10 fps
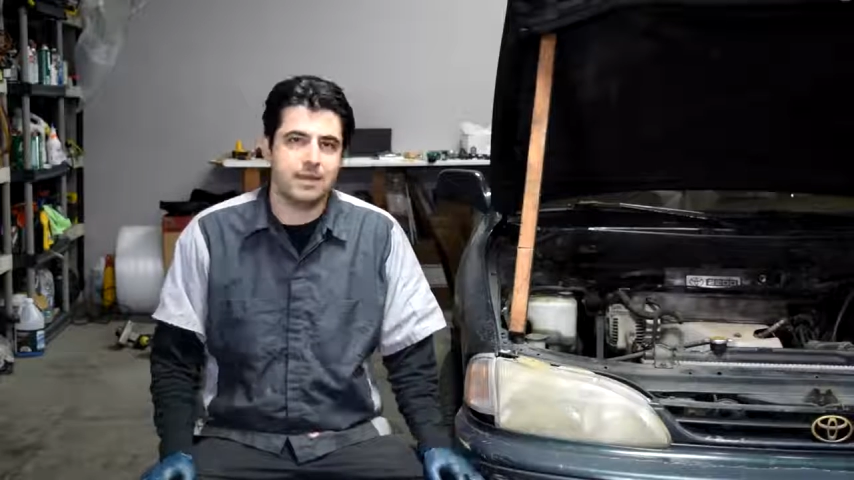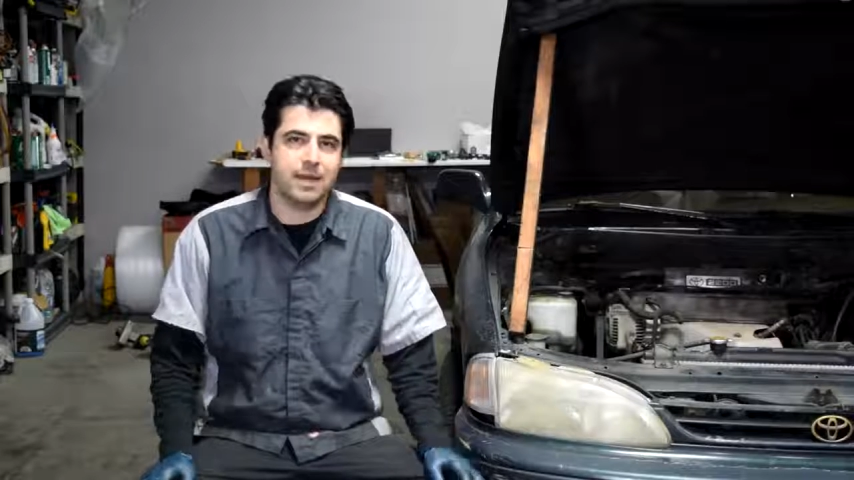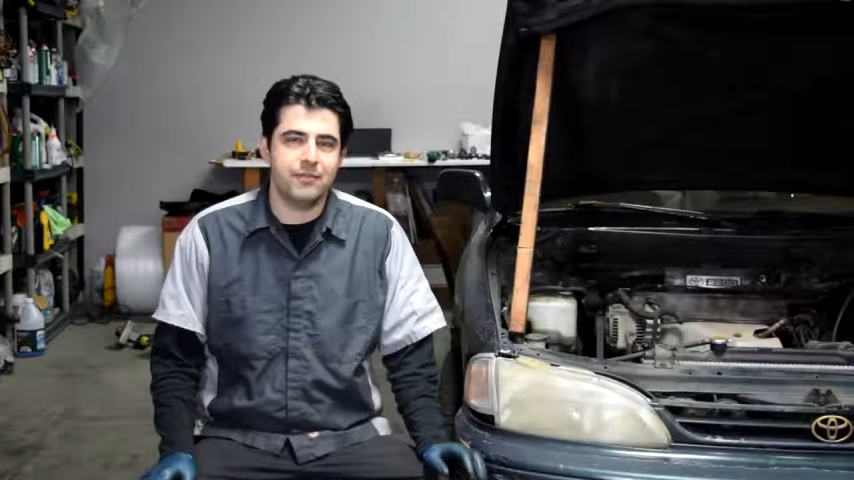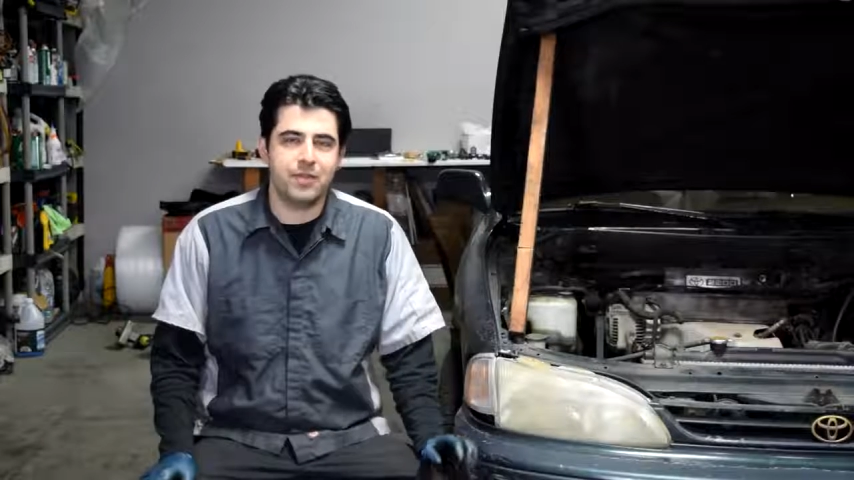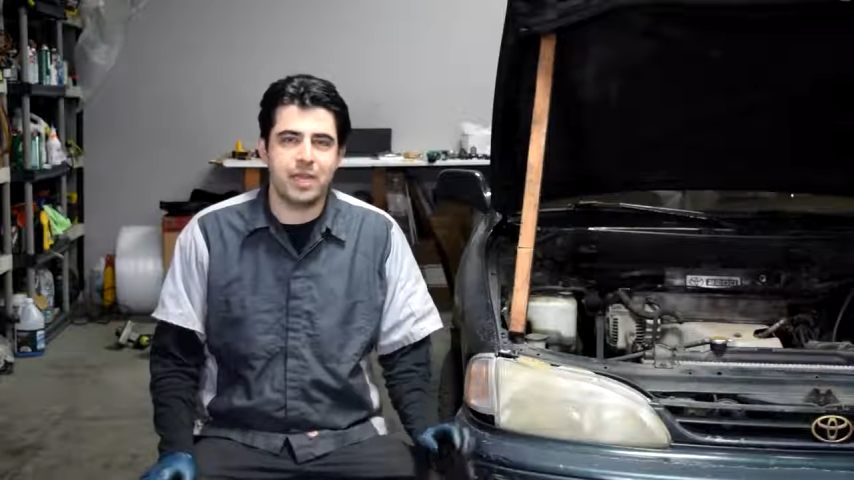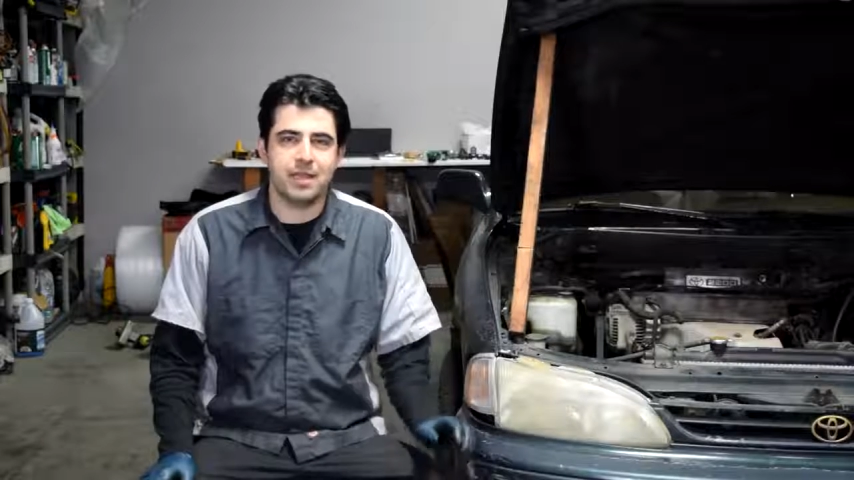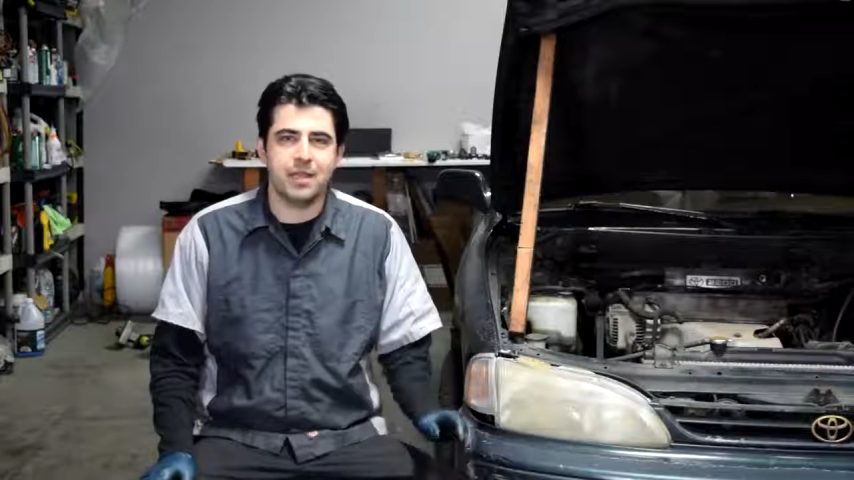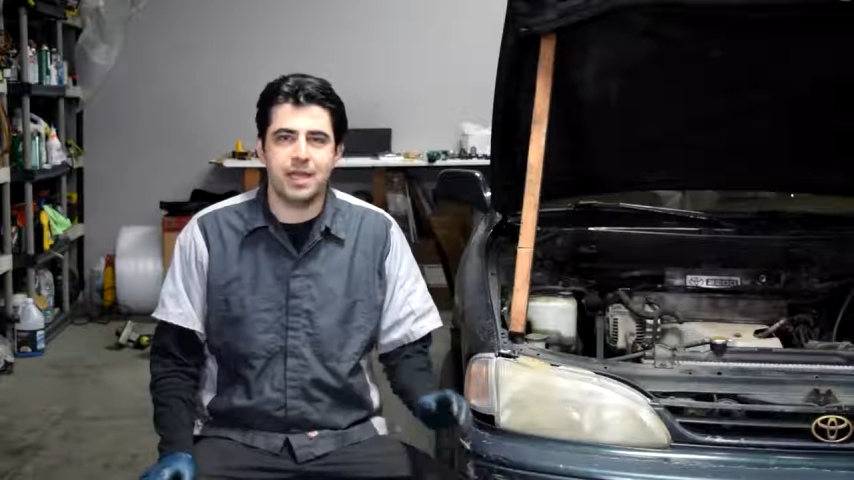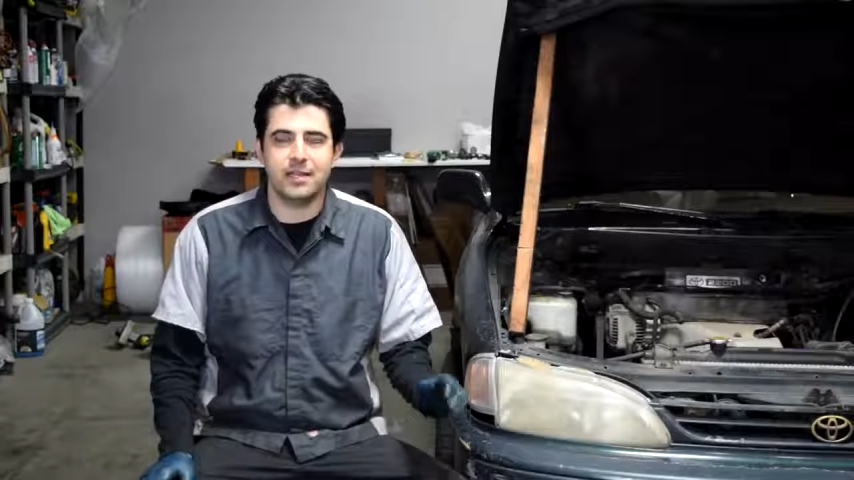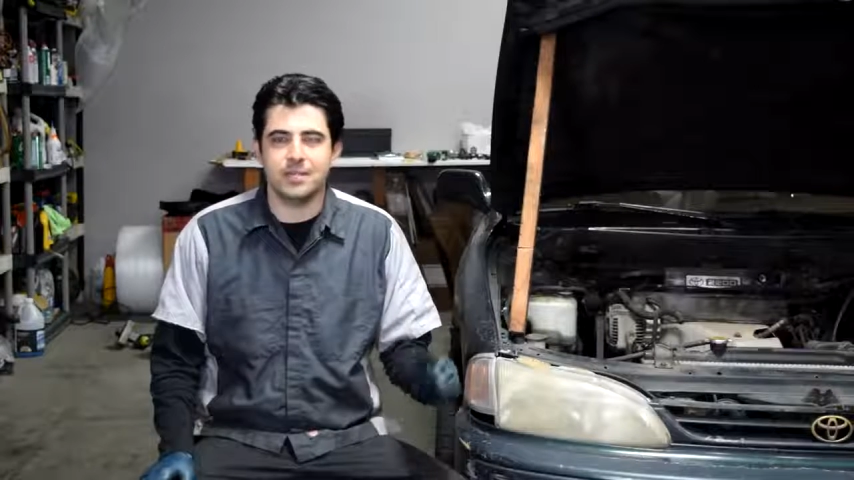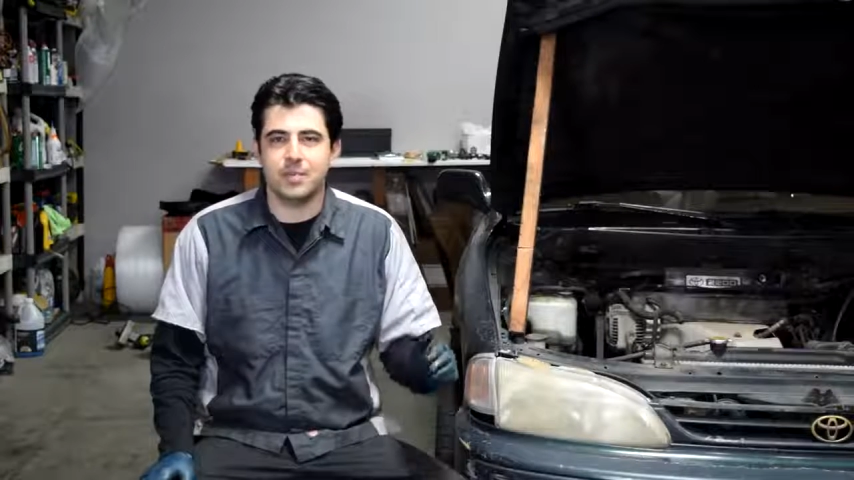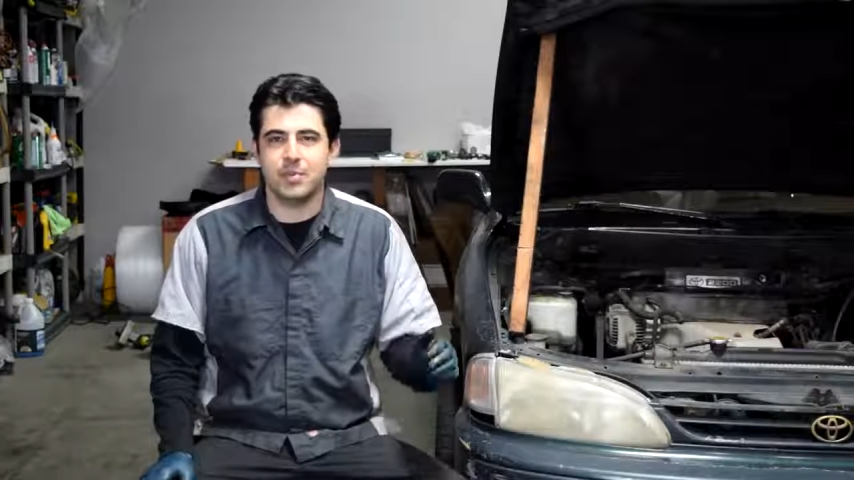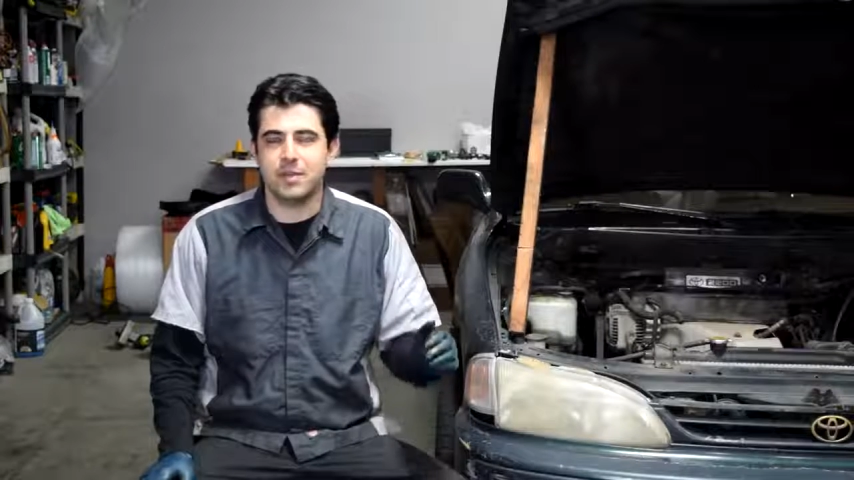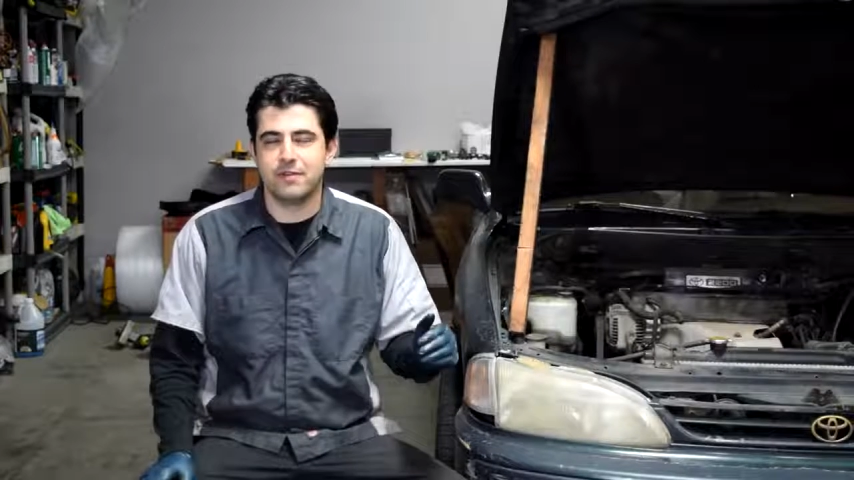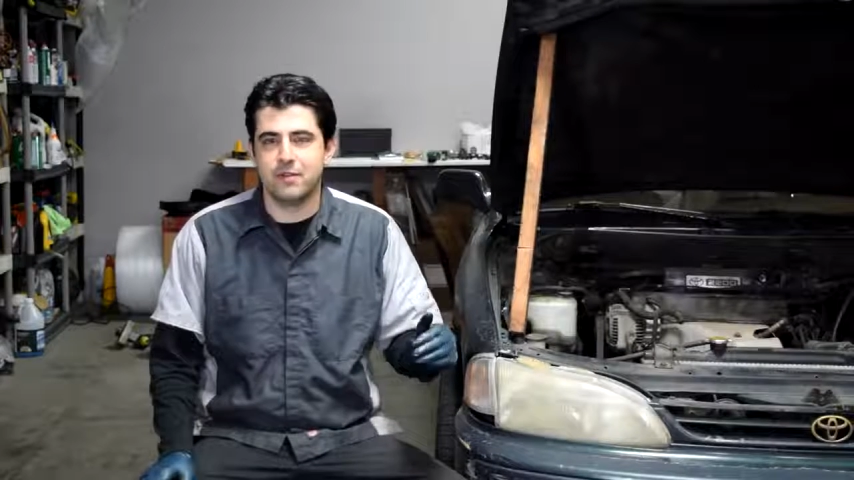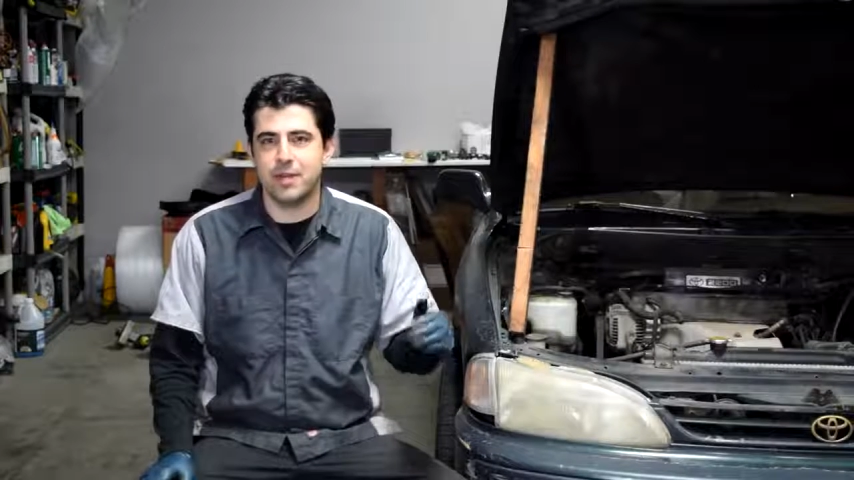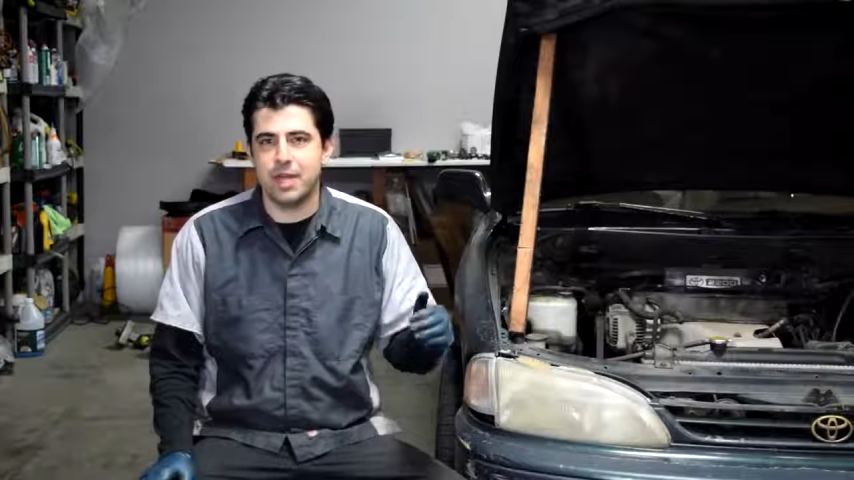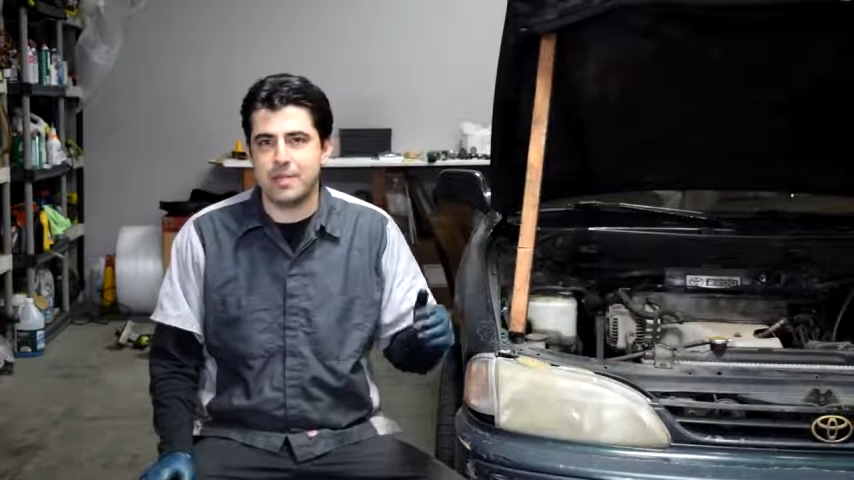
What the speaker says: Now if you get the light simply for your